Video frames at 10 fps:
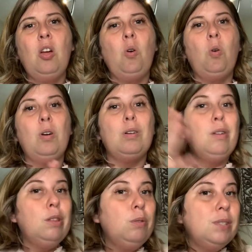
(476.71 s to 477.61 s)
or
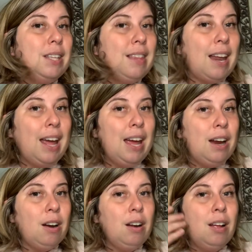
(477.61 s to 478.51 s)
losing that
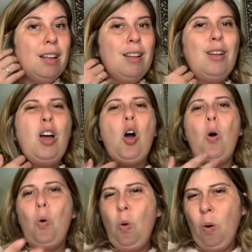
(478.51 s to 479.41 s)
hair,
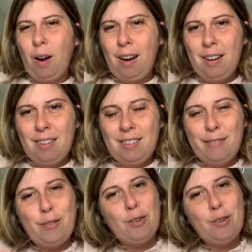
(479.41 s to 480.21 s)
or for